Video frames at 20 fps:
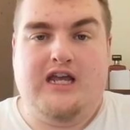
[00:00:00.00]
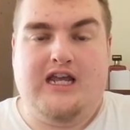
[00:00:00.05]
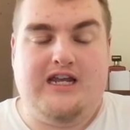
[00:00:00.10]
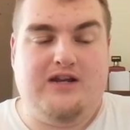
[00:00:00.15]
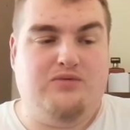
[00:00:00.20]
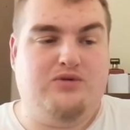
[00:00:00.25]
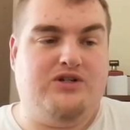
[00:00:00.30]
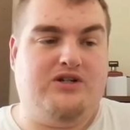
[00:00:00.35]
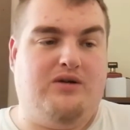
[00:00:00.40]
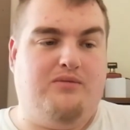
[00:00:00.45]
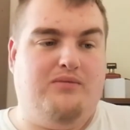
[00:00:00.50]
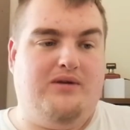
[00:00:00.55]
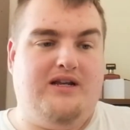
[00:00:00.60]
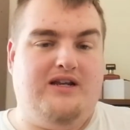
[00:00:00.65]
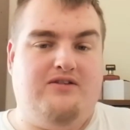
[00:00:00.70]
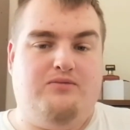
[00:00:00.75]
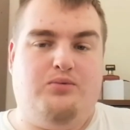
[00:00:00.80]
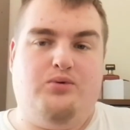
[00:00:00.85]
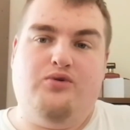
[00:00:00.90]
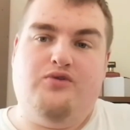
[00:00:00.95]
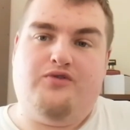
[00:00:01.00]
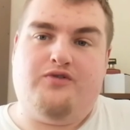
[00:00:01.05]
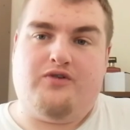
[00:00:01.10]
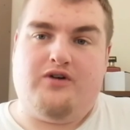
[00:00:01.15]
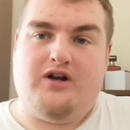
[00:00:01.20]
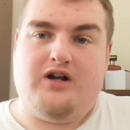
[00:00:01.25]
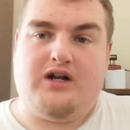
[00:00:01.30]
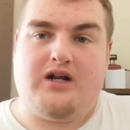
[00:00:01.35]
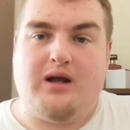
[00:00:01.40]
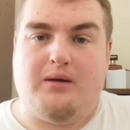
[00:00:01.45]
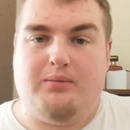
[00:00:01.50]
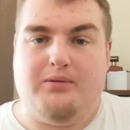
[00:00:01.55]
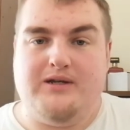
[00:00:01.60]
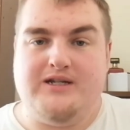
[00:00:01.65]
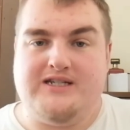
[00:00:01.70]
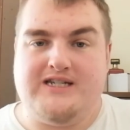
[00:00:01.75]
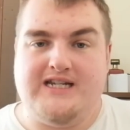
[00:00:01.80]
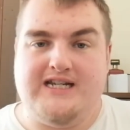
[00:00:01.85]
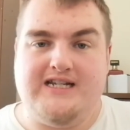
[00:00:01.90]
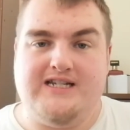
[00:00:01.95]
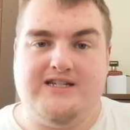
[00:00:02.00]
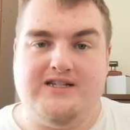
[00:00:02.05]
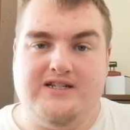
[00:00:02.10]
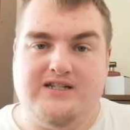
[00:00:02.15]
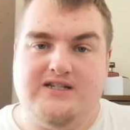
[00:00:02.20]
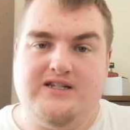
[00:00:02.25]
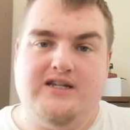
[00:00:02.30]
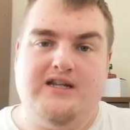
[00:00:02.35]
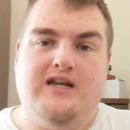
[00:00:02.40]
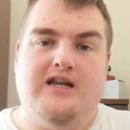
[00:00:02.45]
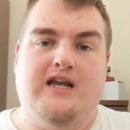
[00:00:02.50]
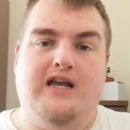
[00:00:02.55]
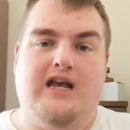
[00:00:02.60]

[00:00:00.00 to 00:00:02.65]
He was unbelievable for a couple of seasons,